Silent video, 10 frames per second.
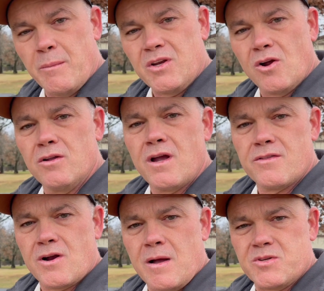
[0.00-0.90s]
mean, your only
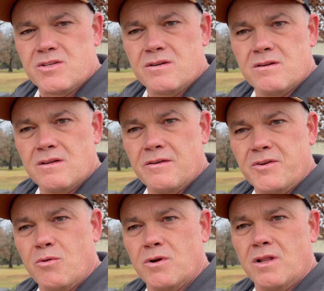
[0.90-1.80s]
other option, if
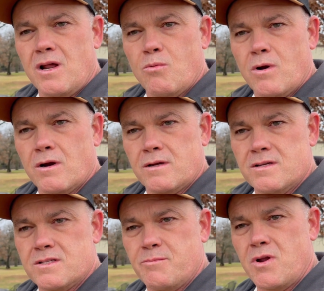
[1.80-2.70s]
you don't want a lot of work,
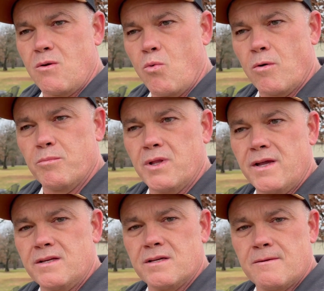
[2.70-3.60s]
is to put a warm
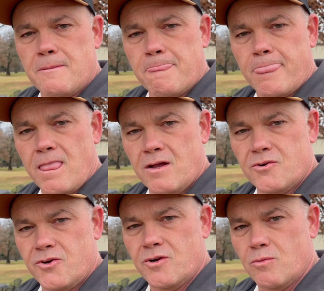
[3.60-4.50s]
plate
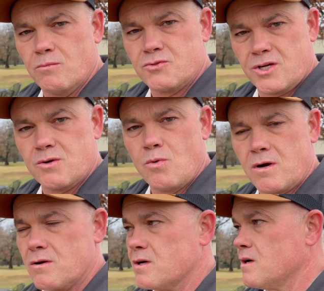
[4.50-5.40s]
under your chicken
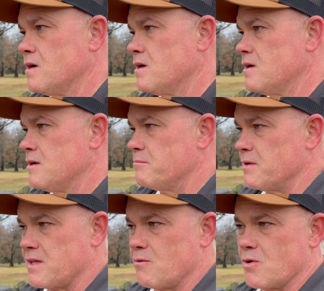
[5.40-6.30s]
water,
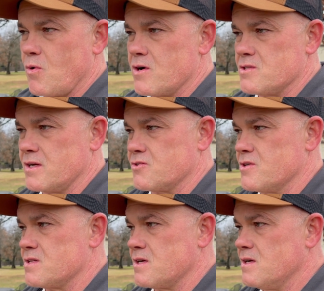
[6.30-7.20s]
but that requires
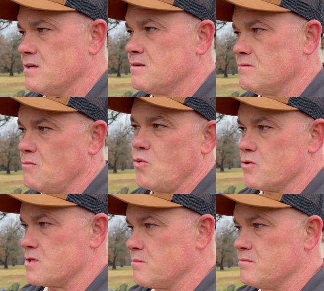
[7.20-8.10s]
electricity
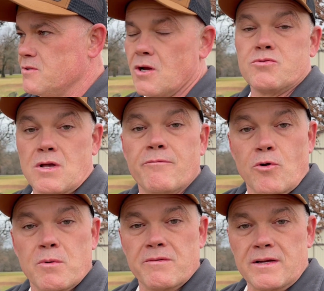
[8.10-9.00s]
or some
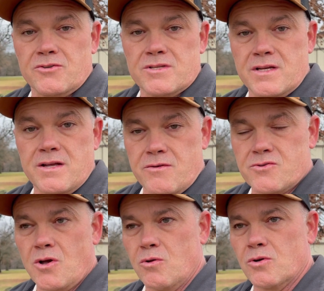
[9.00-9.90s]
form of electricity, either
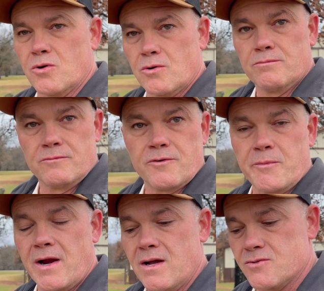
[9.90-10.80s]
solar or from
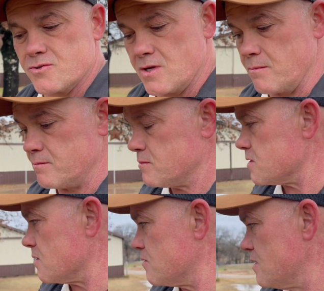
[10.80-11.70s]
your house or something.
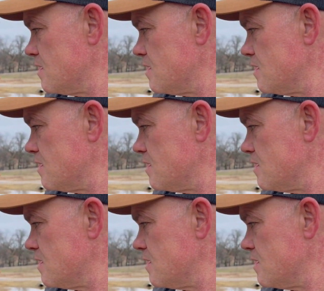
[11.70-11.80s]
So